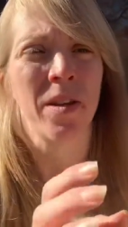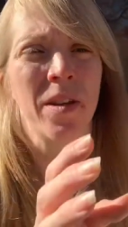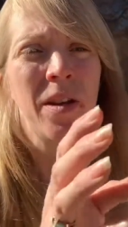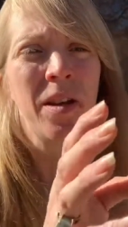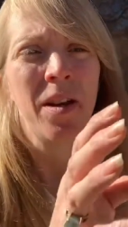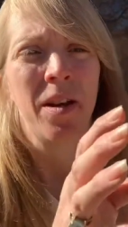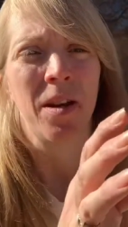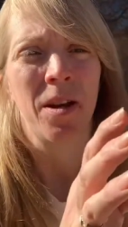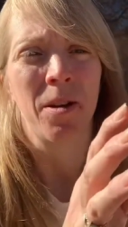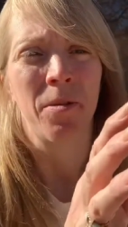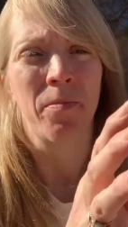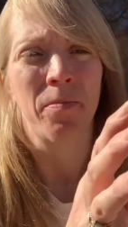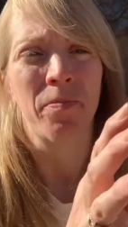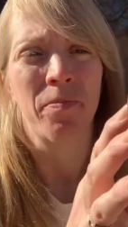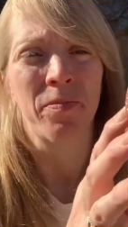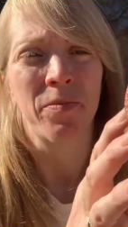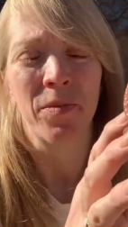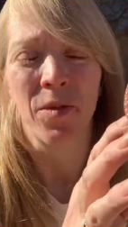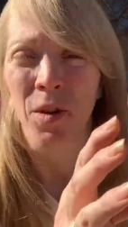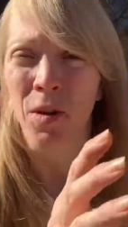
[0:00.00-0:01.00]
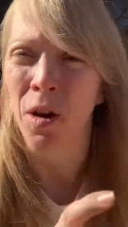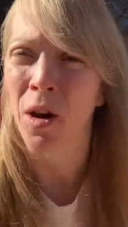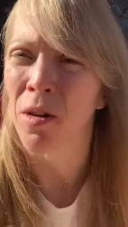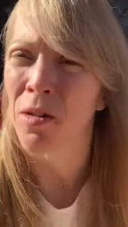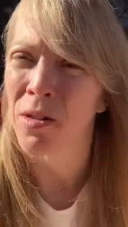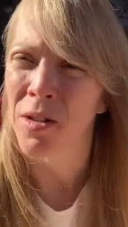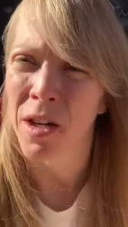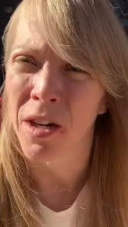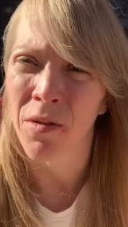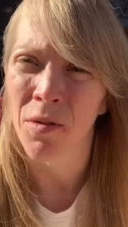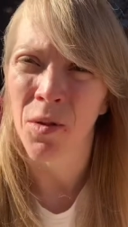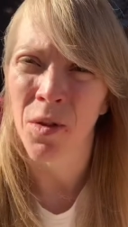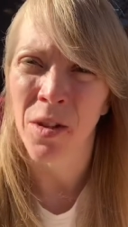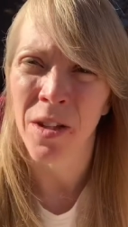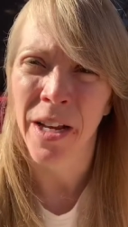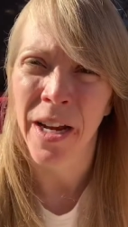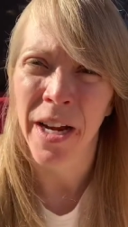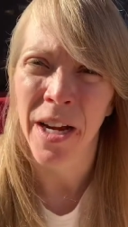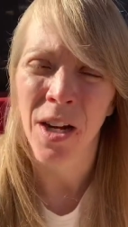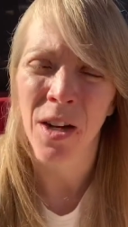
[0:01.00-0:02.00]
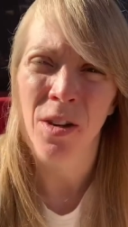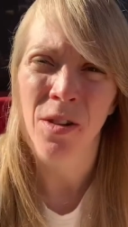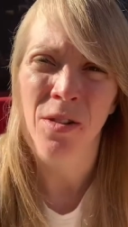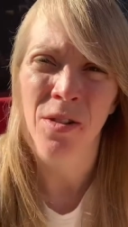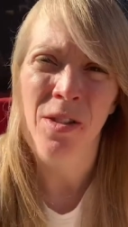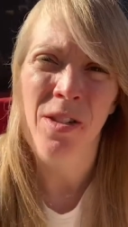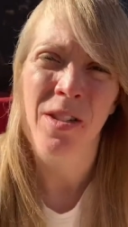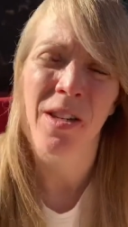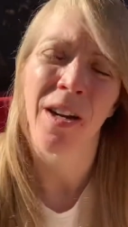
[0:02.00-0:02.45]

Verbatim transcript: Um, there are several layers.